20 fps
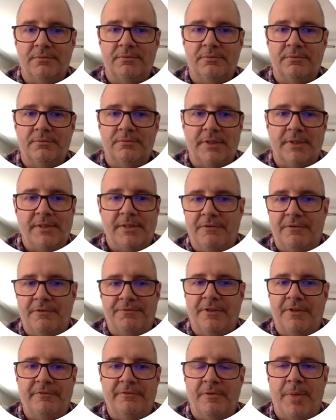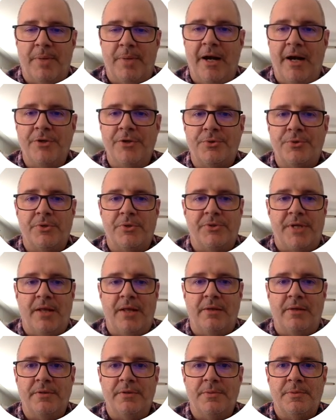It's not fun for buyers or
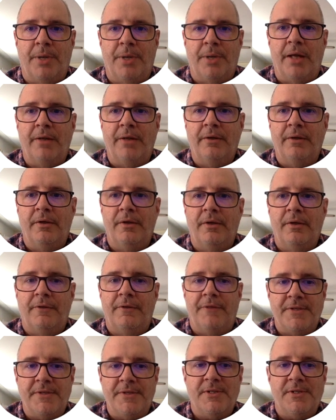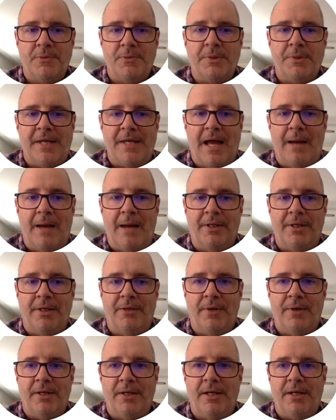sellers, but this is what's happening
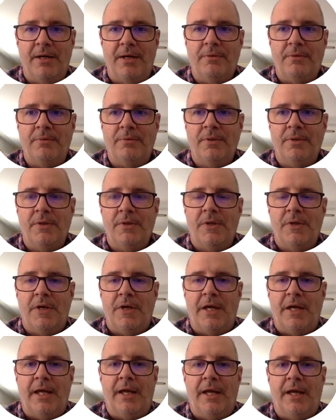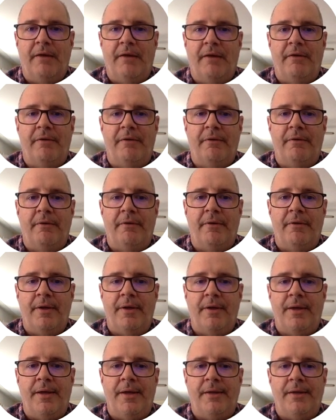right now. And
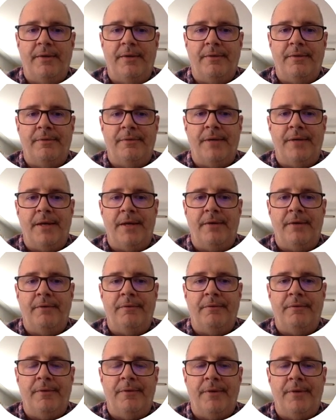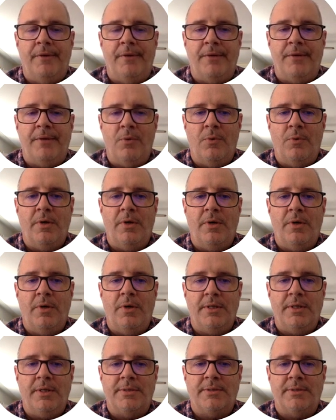it
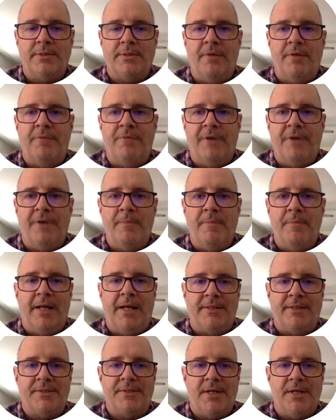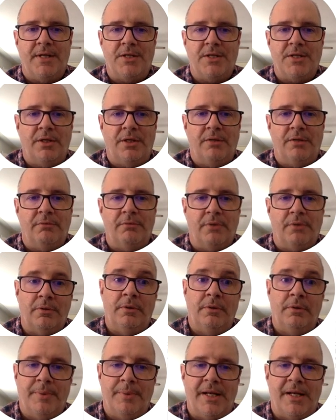warrants a fair amount of discussion a
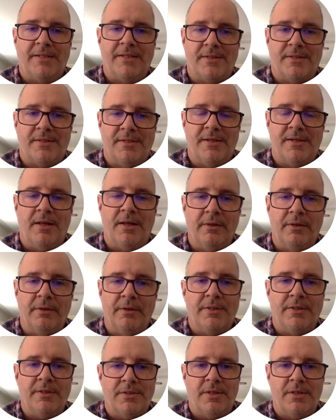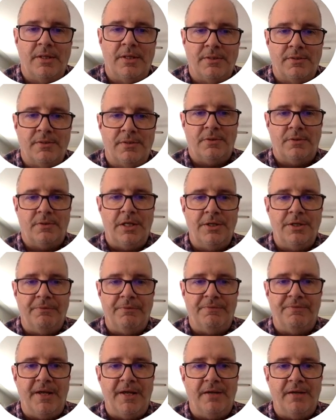little bit as a seller because it's in your
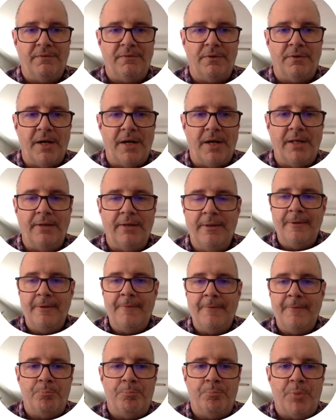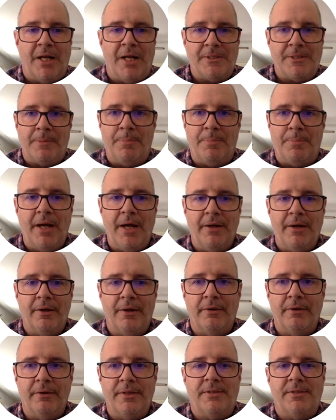favor, right? But as a
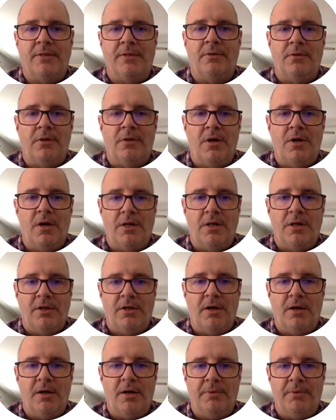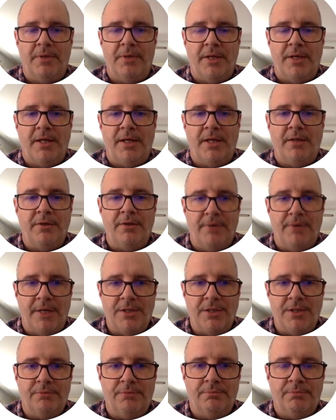buyer, it's a long talk with your
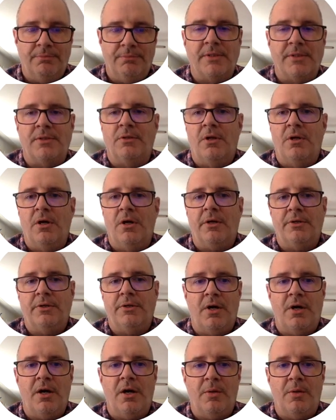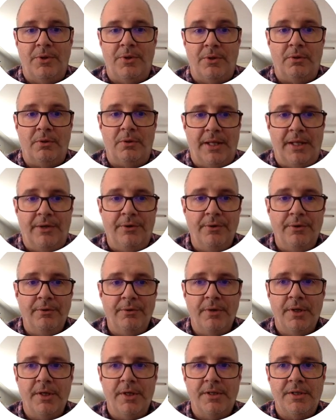agent. It's a longer talk with your lender
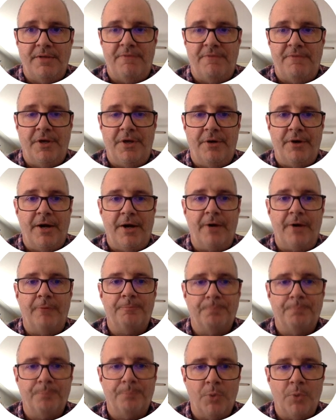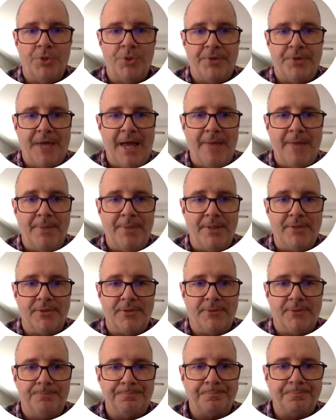to figure out what your gap
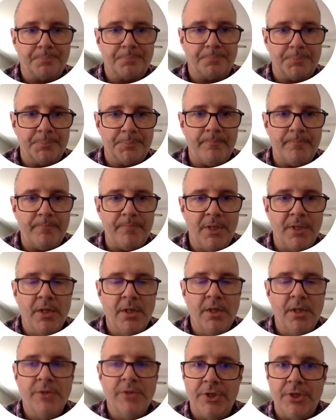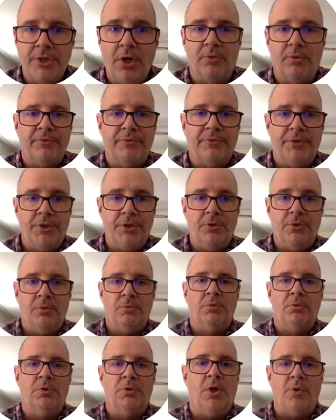is. So for you,
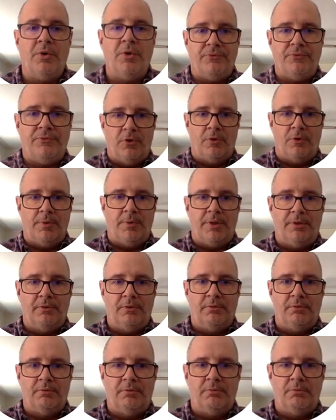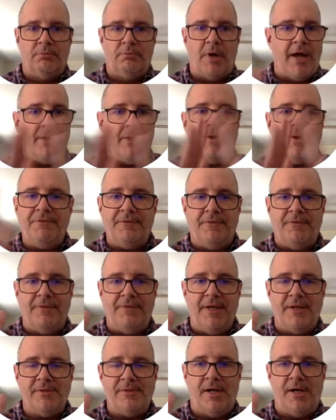going forward, I don't have
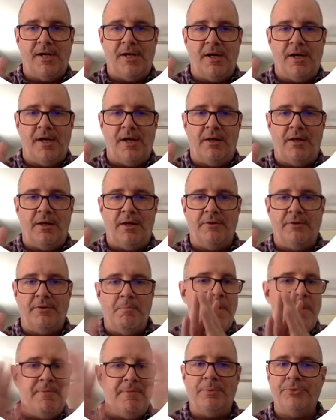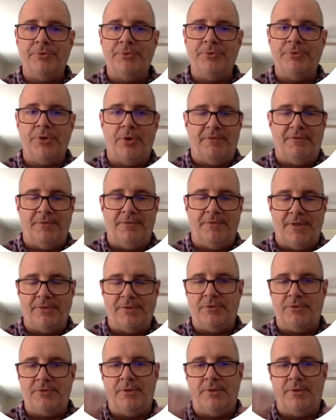$50,000. Many people don't have $50,000.
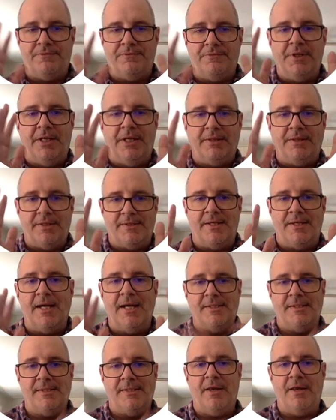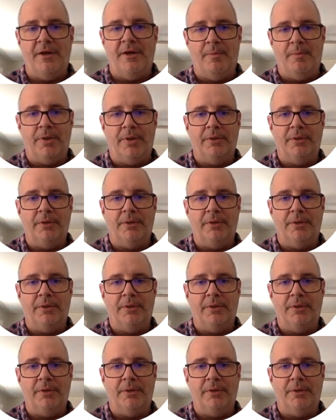So let's forget the size of that number.